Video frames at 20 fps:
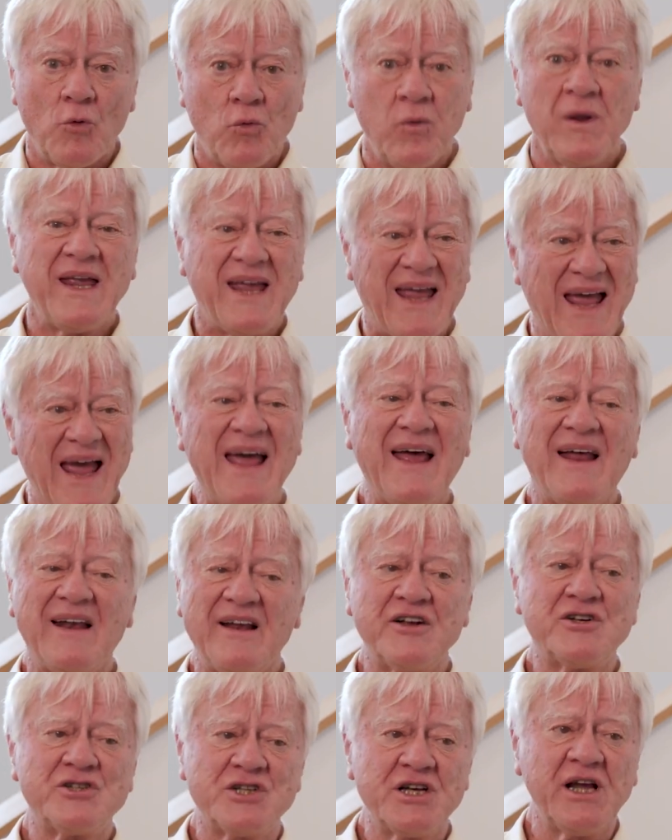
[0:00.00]
We
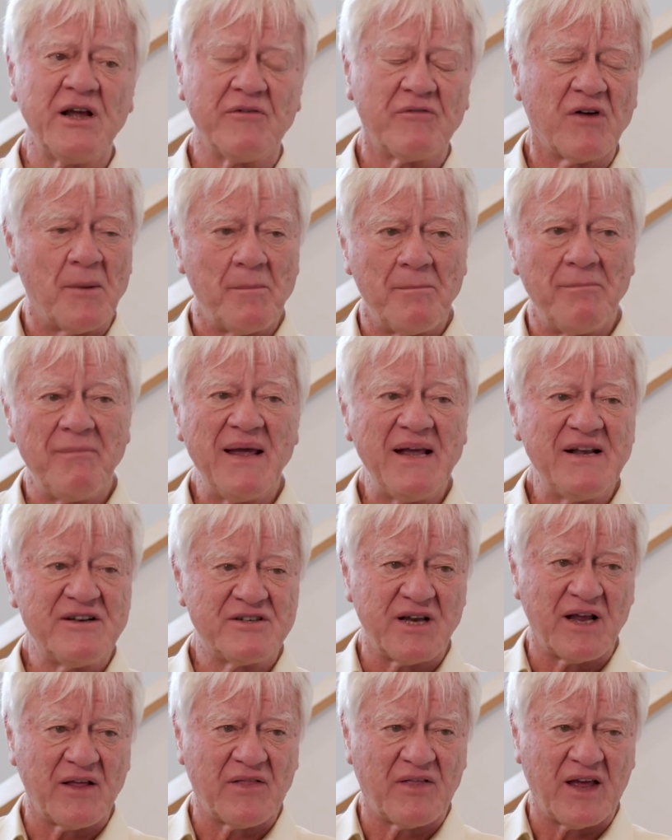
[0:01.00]
can achieve
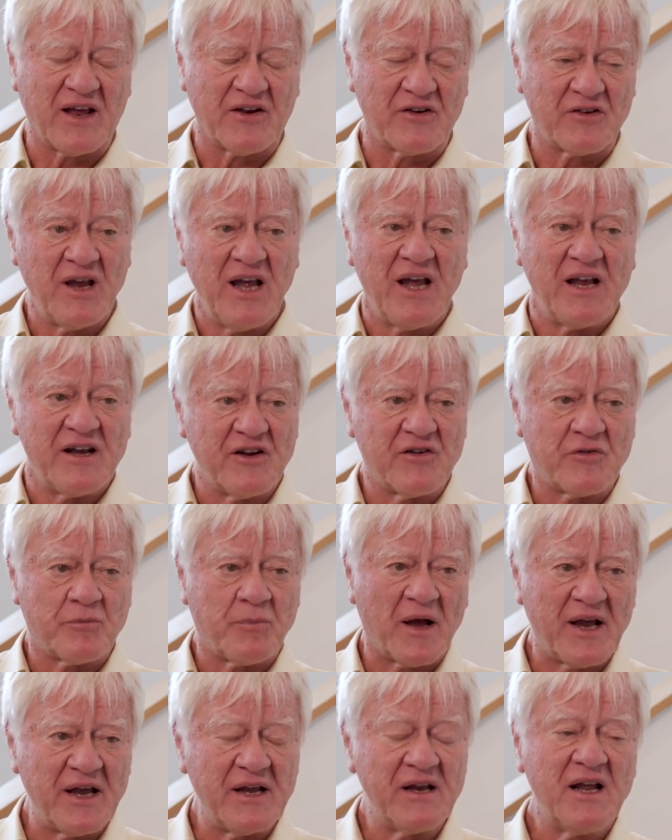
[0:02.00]
amazing things
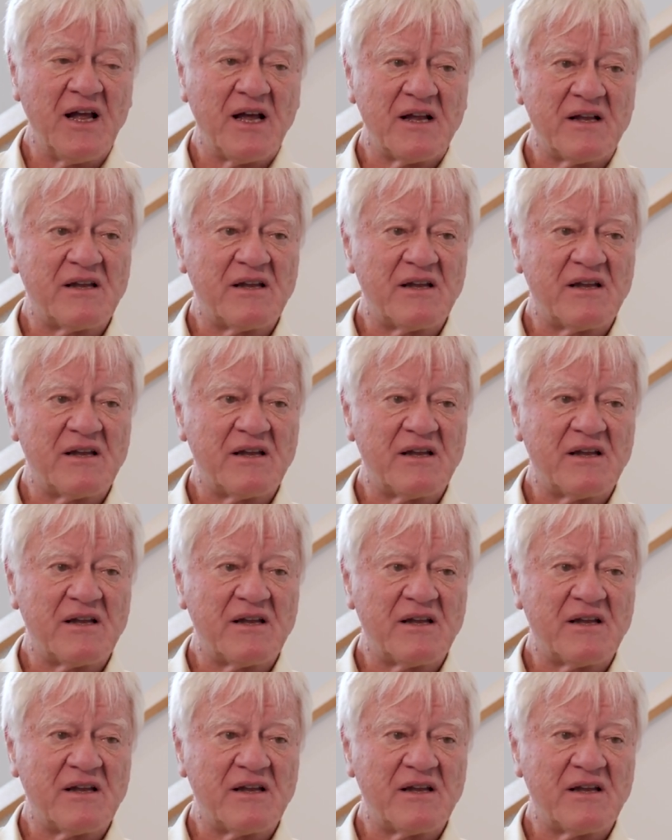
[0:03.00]
despite